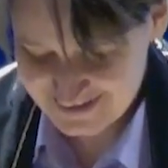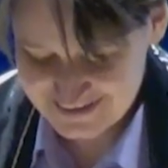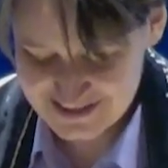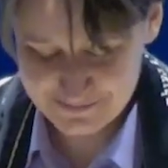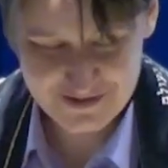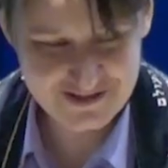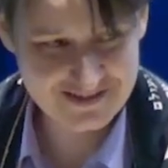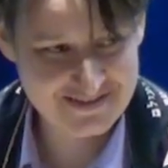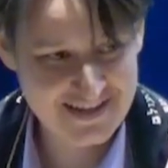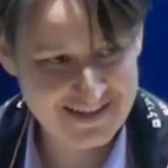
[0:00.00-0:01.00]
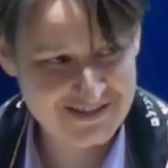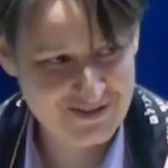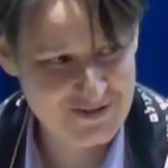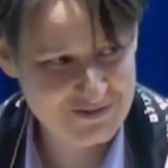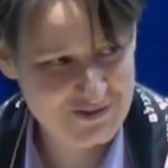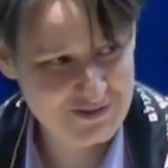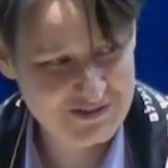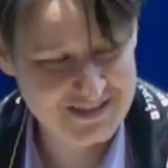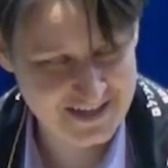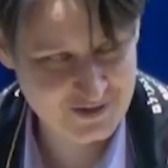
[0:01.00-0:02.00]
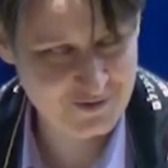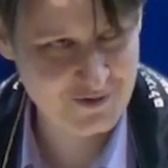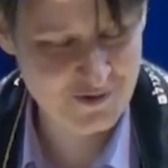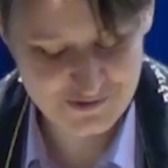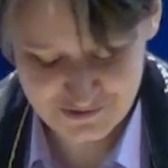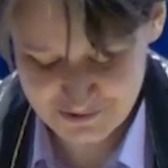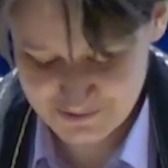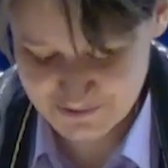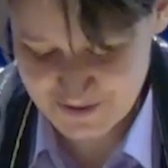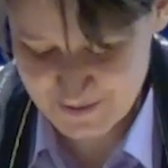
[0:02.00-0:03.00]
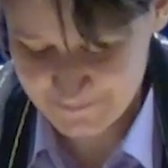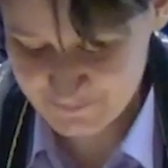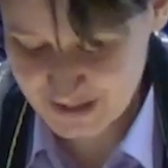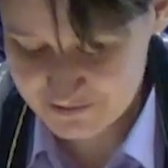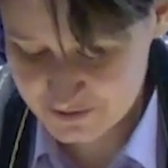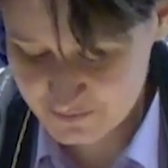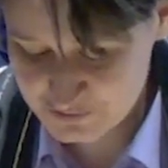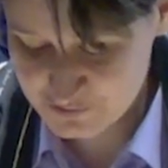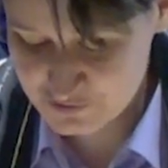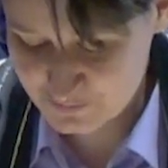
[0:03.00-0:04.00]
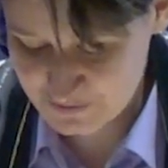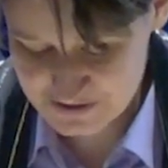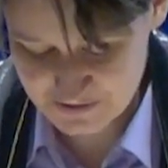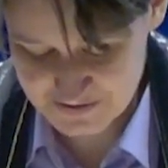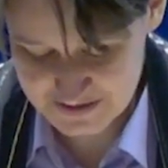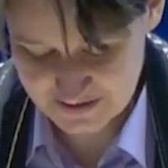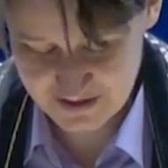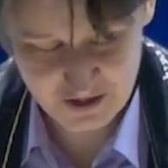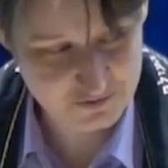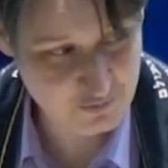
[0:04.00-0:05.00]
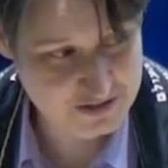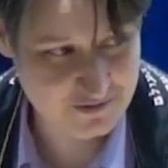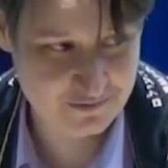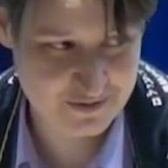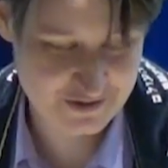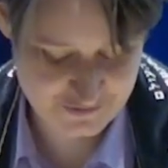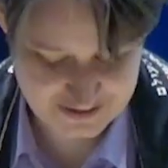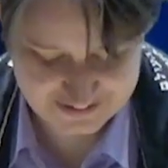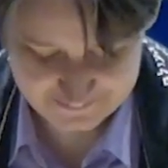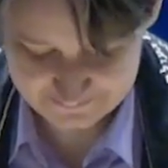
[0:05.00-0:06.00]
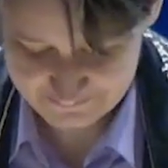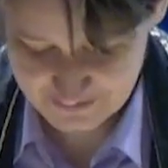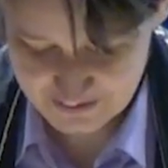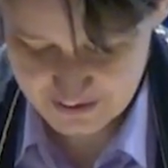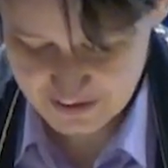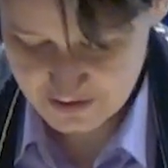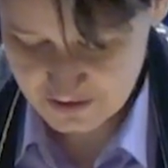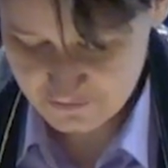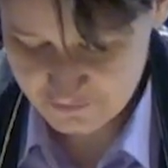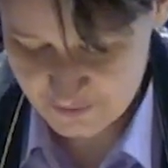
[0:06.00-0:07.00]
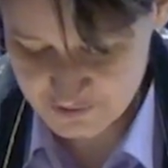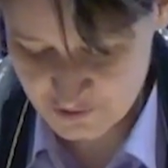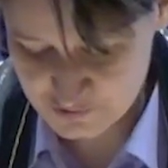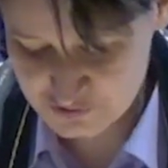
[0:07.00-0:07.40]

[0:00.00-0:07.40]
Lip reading: a special thank you goes to everyone who supports our synagogue in whatever way you can. From those